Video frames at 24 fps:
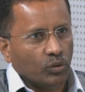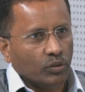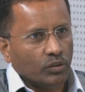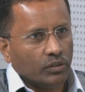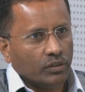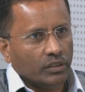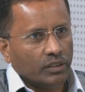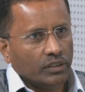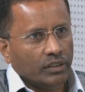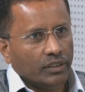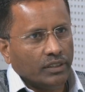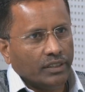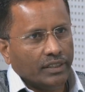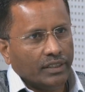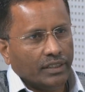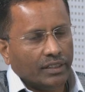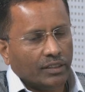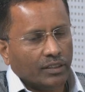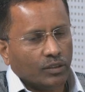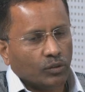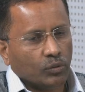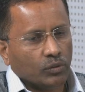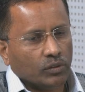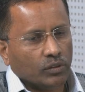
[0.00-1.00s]
In the year
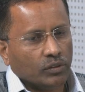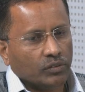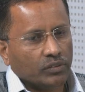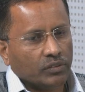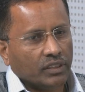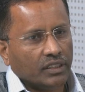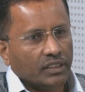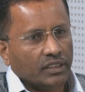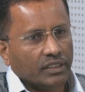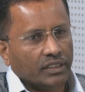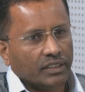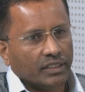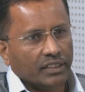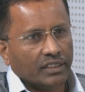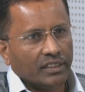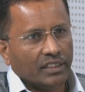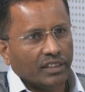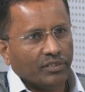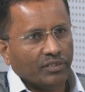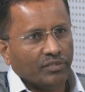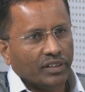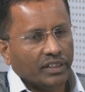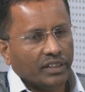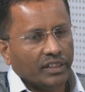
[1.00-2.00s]
2010-11,
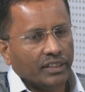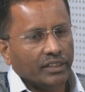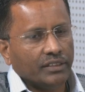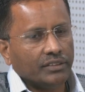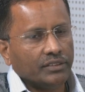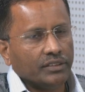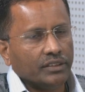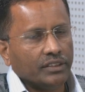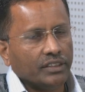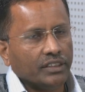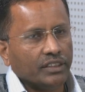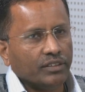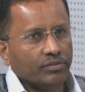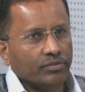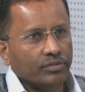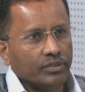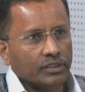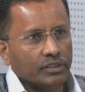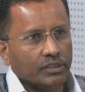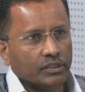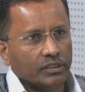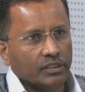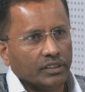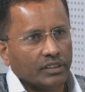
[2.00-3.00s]
AICTE
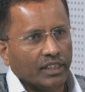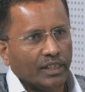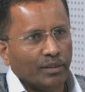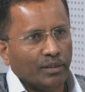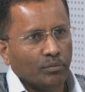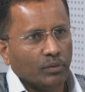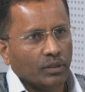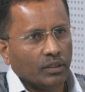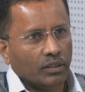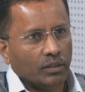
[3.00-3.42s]
first time